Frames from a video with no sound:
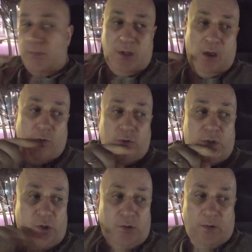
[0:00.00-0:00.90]
the
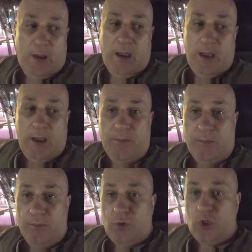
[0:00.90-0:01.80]
old
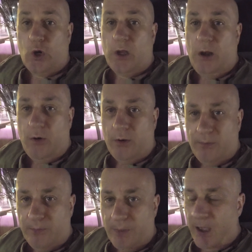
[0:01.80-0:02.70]
chug along
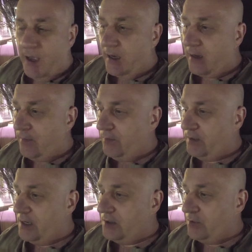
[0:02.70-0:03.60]

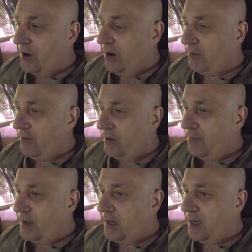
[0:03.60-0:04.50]
diesel car I've got at
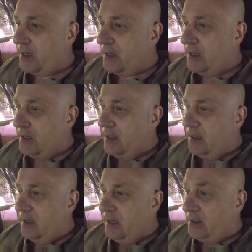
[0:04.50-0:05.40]
the minute,
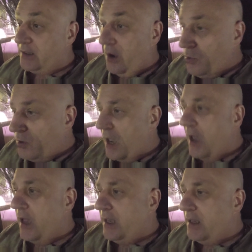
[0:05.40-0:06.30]
it's
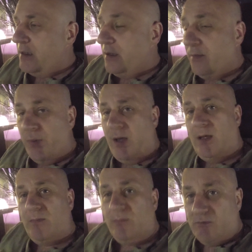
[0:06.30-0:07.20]
okay,
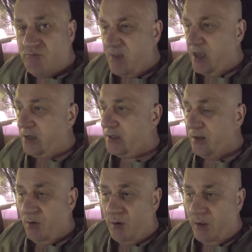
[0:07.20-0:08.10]
but it's
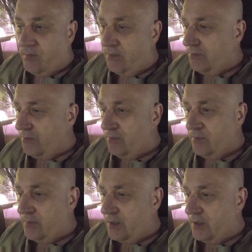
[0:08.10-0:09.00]
still got
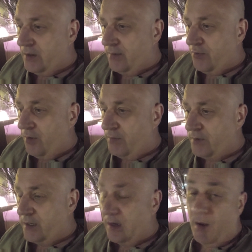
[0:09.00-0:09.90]
the
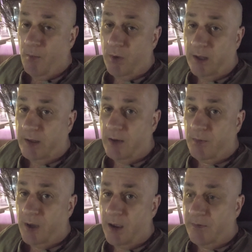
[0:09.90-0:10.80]
problems that come with the
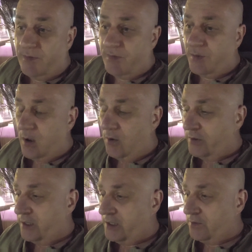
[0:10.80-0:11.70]
DPF, the
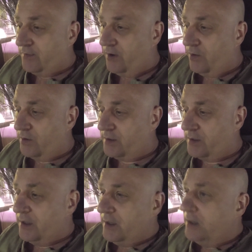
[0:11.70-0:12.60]
old diesel filters.
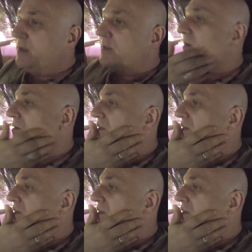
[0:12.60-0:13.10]
So it